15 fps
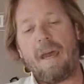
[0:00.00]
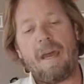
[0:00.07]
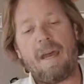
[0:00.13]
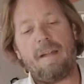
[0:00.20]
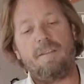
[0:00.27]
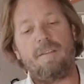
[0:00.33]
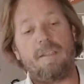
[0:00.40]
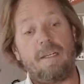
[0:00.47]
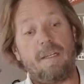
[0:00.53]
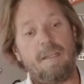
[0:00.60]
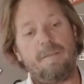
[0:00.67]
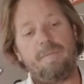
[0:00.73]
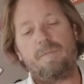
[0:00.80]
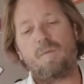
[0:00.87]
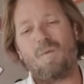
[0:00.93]
and
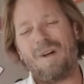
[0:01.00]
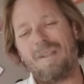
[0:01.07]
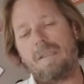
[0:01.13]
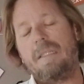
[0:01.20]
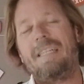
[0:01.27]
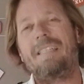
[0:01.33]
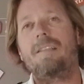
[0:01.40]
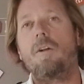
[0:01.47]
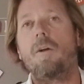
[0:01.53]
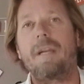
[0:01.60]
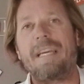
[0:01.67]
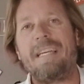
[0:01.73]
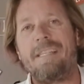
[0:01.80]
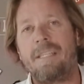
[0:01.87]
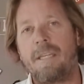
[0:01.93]
well, it's a
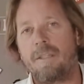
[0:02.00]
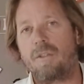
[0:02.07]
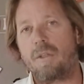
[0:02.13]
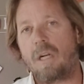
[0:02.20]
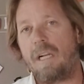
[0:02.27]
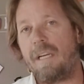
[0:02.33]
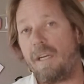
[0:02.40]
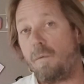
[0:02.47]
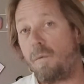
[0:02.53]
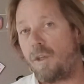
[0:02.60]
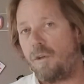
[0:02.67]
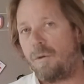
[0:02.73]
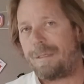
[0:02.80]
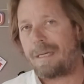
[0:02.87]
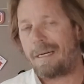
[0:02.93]
lot easier to clean when
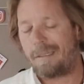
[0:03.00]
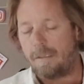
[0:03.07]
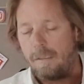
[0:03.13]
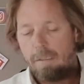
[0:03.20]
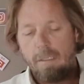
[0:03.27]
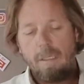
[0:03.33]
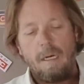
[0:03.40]
you're done